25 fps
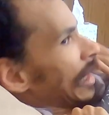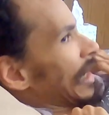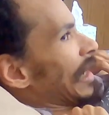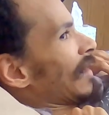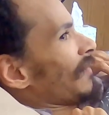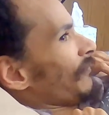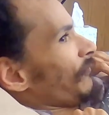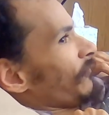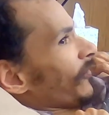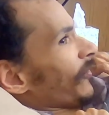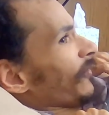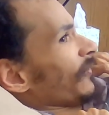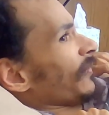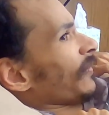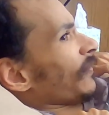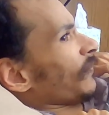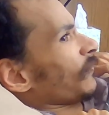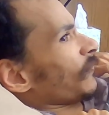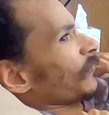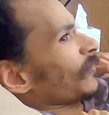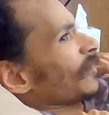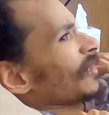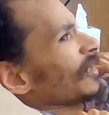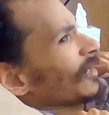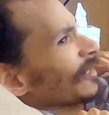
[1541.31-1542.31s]
Uh, off of the
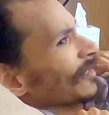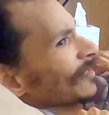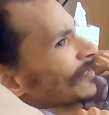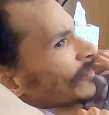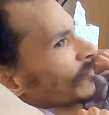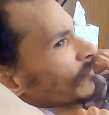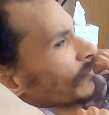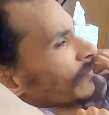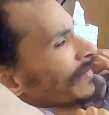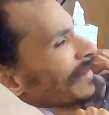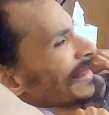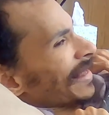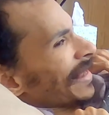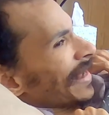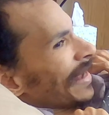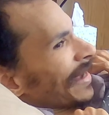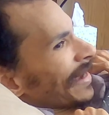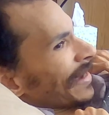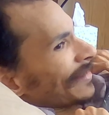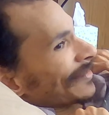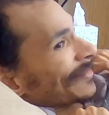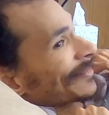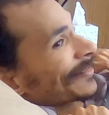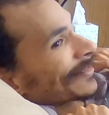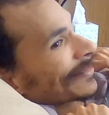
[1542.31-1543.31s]
Frog
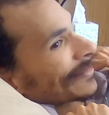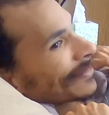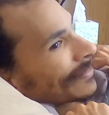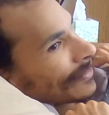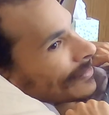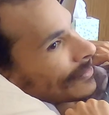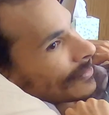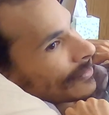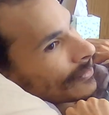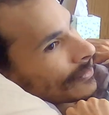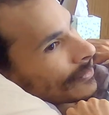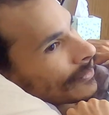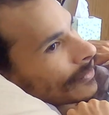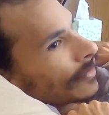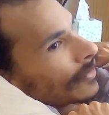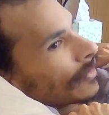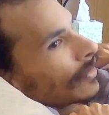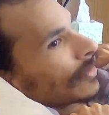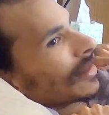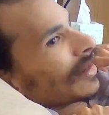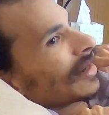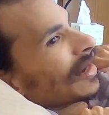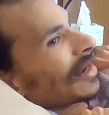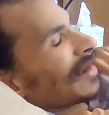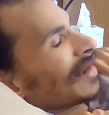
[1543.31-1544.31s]
Splash,
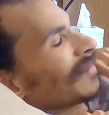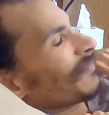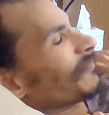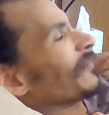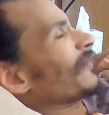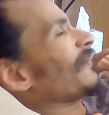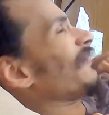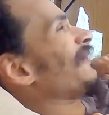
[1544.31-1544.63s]
uh, off